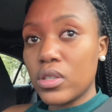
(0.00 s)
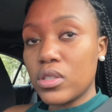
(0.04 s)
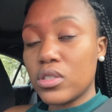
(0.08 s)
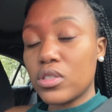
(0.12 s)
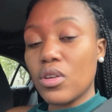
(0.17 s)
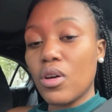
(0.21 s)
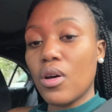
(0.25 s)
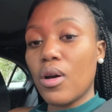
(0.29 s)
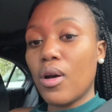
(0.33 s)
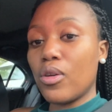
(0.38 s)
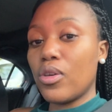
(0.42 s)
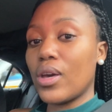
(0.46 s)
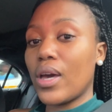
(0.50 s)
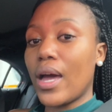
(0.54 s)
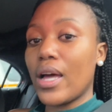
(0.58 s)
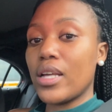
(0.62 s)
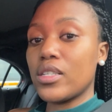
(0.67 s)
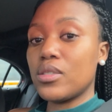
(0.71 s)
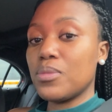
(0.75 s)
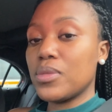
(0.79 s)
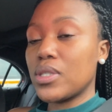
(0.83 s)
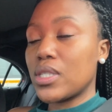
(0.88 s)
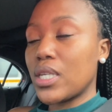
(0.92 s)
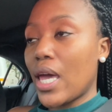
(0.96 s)
so you
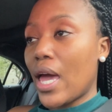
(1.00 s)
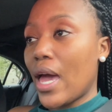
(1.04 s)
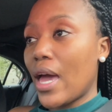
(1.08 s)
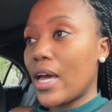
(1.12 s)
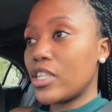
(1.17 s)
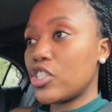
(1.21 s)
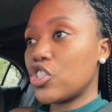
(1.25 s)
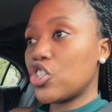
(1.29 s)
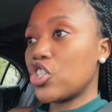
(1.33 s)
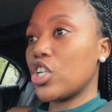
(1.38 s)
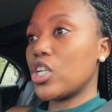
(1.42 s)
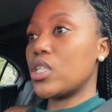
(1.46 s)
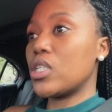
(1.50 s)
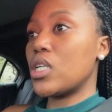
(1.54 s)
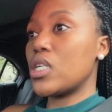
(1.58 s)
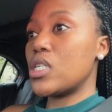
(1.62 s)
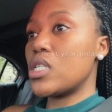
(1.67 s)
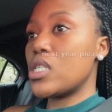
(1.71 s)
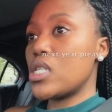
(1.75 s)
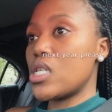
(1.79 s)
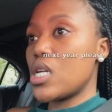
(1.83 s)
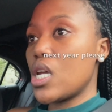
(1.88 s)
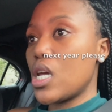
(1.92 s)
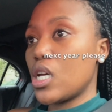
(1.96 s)
guys must catch it
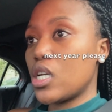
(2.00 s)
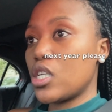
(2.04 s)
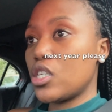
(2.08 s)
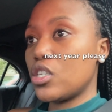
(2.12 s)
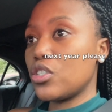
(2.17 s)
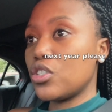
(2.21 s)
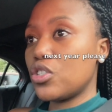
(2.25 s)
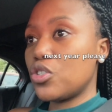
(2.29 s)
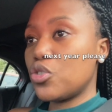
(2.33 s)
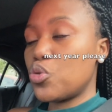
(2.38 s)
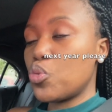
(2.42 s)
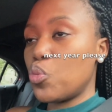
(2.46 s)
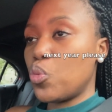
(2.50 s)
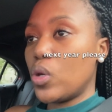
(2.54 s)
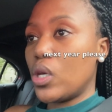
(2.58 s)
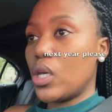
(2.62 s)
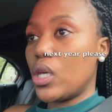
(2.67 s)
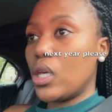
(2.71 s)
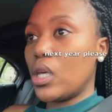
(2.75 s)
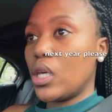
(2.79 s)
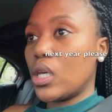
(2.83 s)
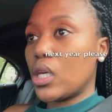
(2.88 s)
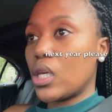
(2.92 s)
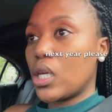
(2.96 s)
next
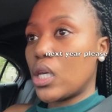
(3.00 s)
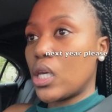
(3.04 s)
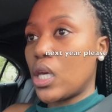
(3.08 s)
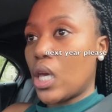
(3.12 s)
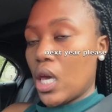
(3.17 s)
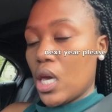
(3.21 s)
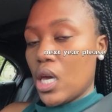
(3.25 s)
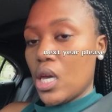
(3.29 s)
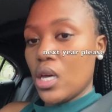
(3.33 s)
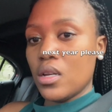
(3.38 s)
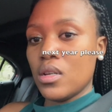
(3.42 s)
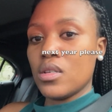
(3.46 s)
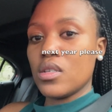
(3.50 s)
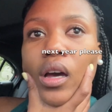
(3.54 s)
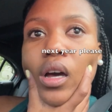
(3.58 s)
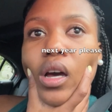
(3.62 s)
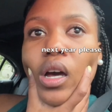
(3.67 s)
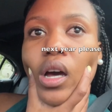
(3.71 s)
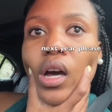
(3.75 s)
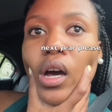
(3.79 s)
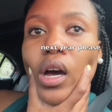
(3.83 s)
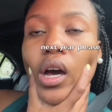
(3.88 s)
weekend.